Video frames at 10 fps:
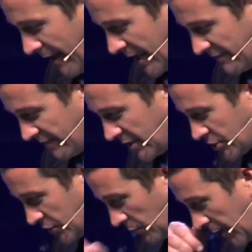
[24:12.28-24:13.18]
I
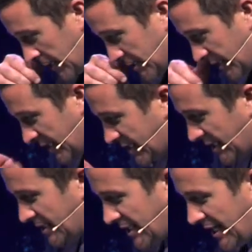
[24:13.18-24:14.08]
finished the race, and he
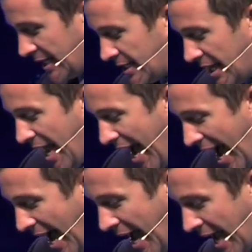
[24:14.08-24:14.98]
says, and
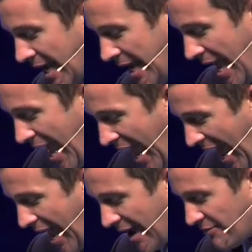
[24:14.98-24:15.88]
I
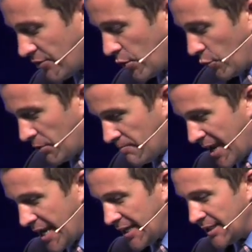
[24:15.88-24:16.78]
have
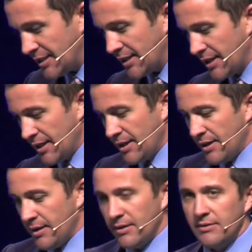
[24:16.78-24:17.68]
remained
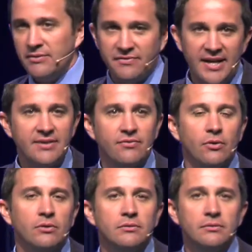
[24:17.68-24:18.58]

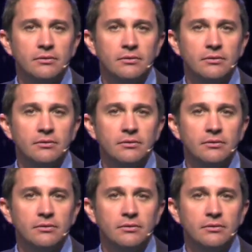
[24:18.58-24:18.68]
faithful.